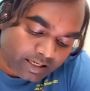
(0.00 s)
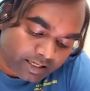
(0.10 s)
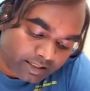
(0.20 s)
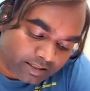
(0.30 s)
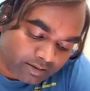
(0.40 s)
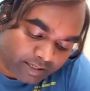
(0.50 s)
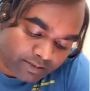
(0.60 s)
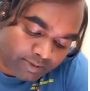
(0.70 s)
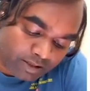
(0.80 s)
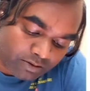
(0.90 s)
and the y
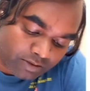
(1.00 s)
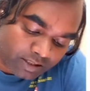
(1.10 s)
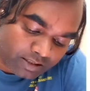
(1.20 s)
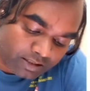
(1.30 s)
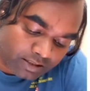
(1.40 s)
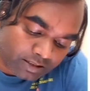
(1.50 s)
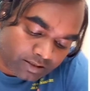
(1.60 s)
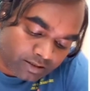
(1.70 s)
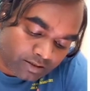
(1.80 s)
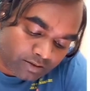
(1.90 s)
value on the
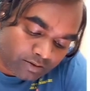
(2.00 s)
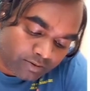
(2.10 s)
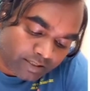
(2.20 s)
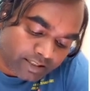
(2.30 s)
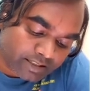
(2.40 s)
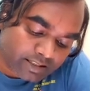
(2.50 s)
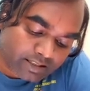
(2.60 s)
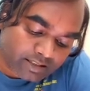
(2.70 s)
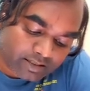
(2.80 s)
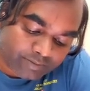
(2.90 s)
y
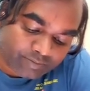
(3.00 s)
axis,